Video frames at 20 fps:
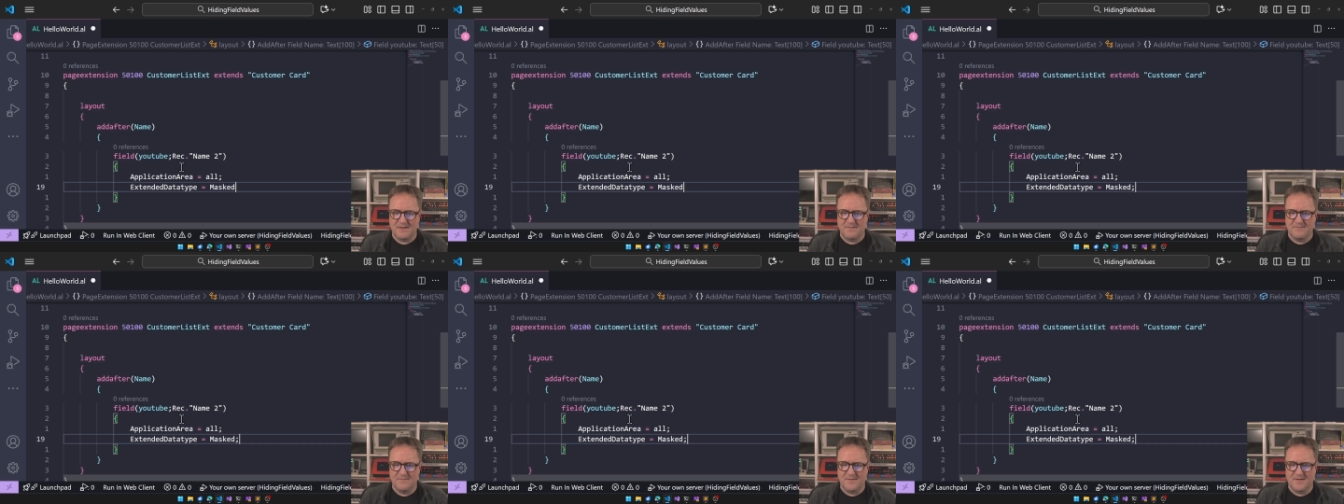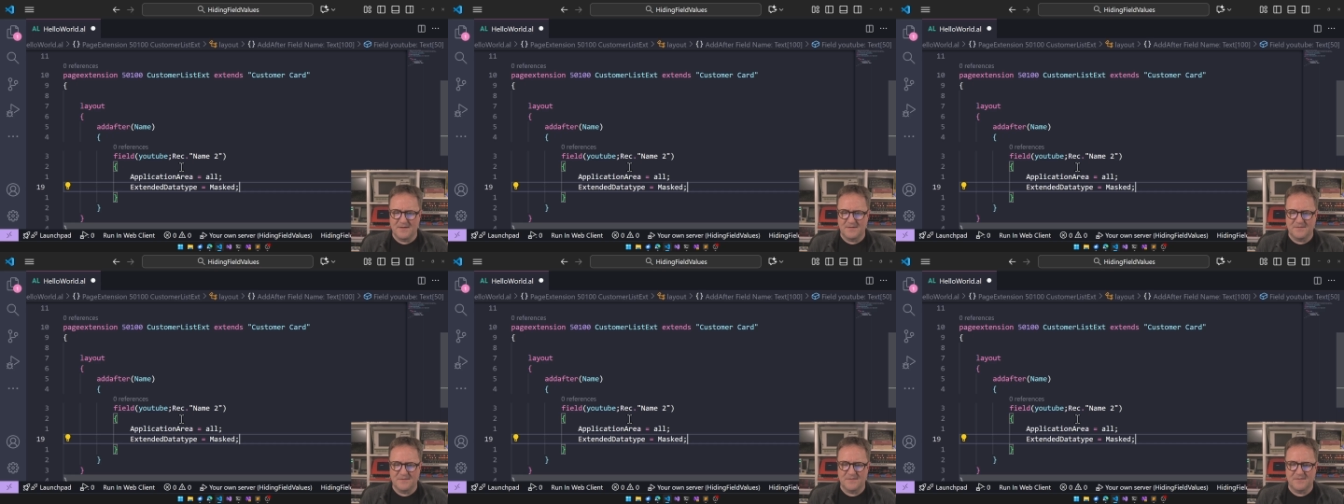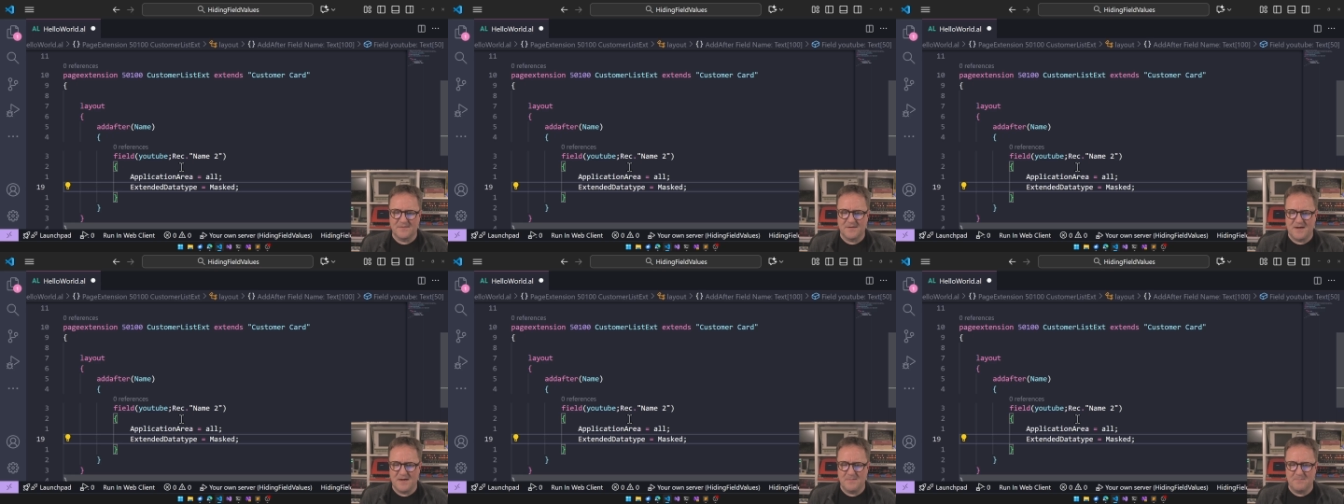this
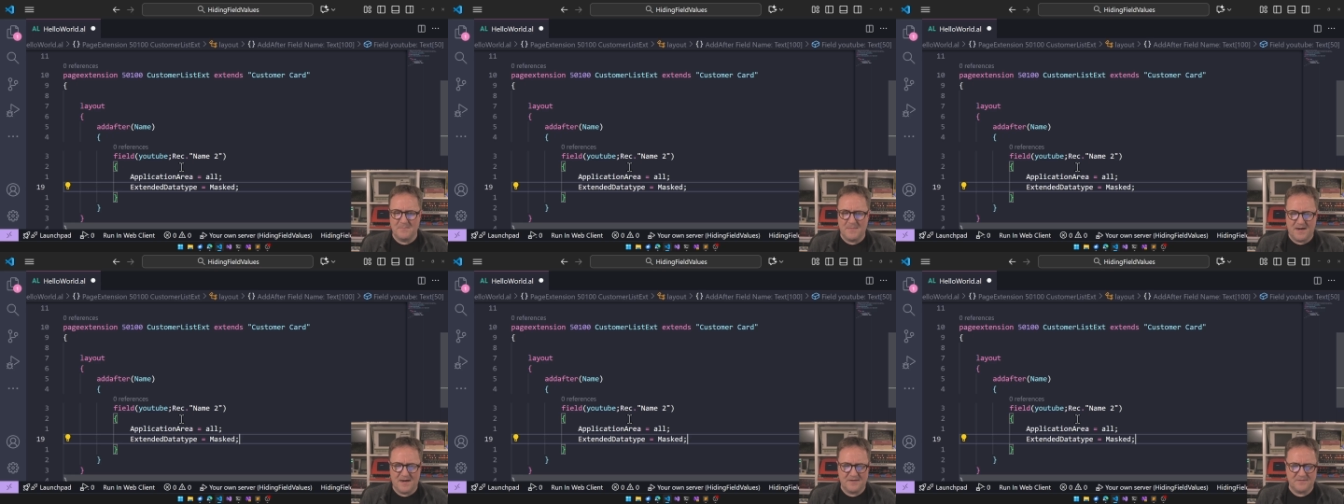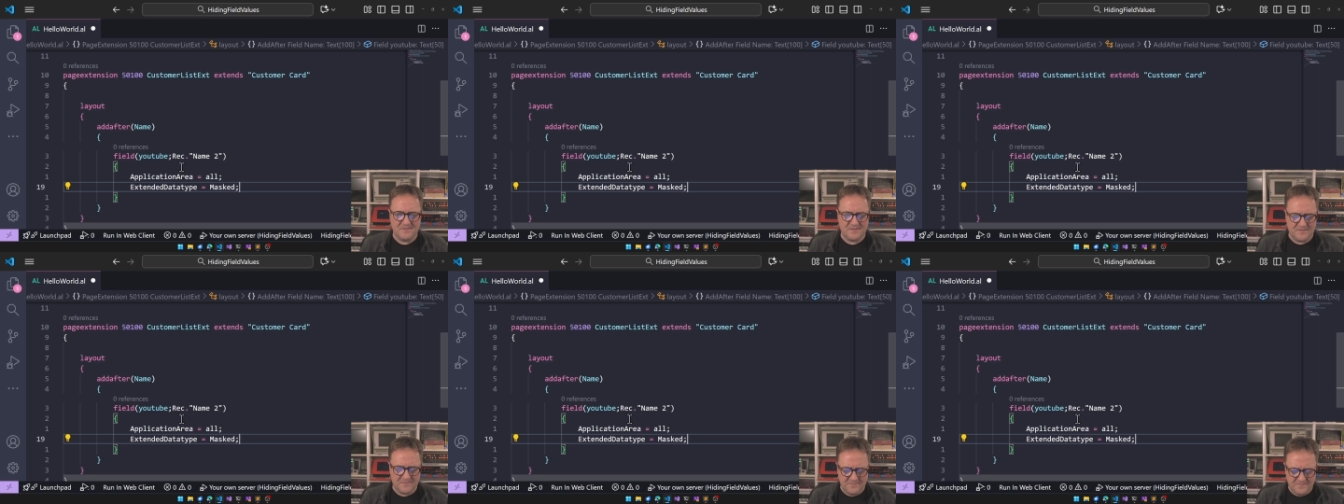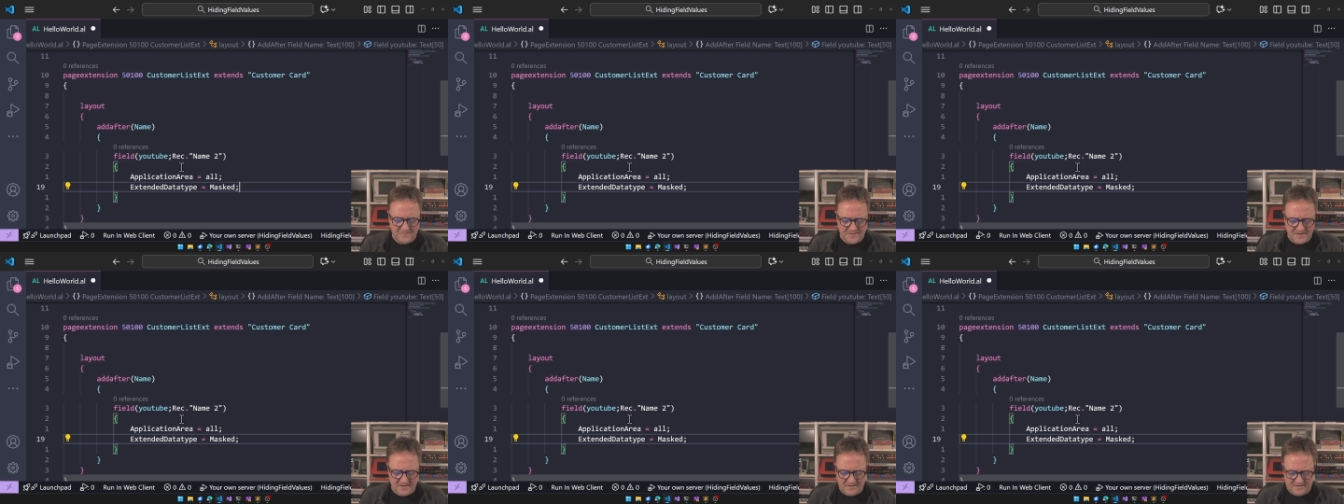is a masked
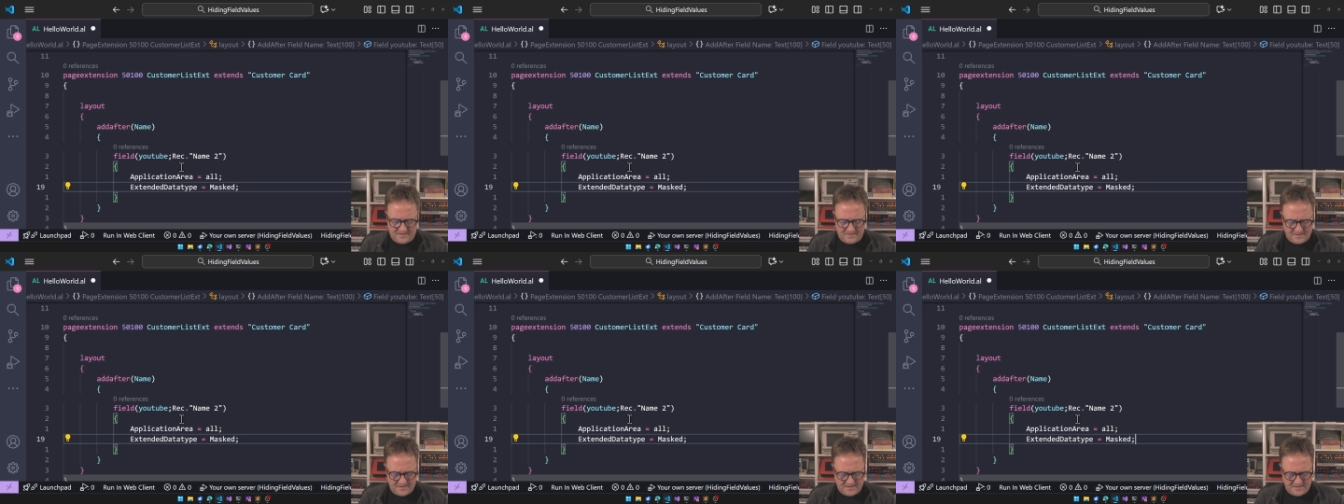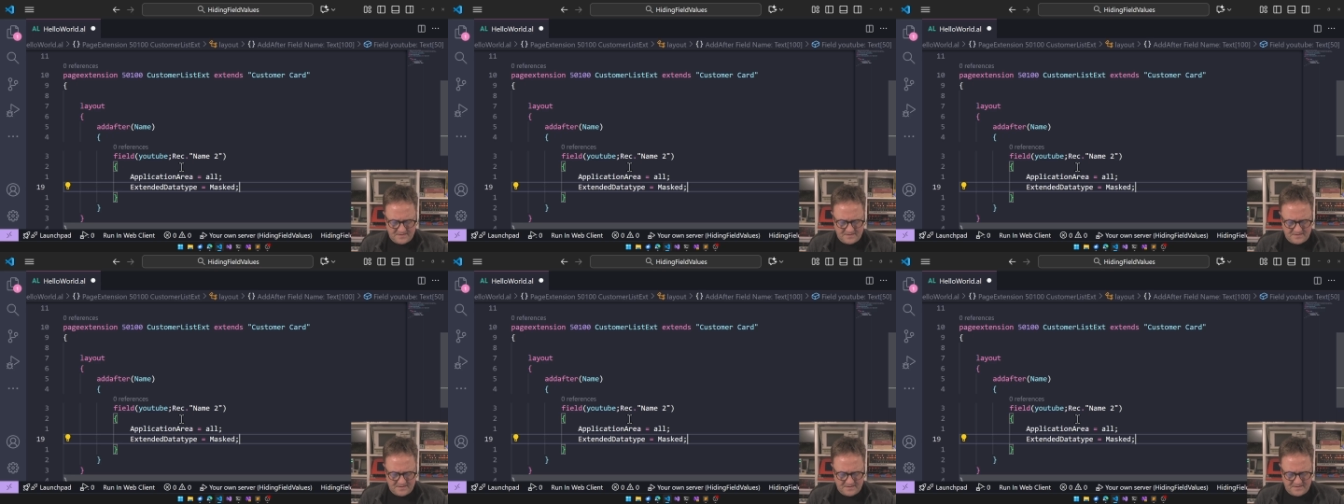field.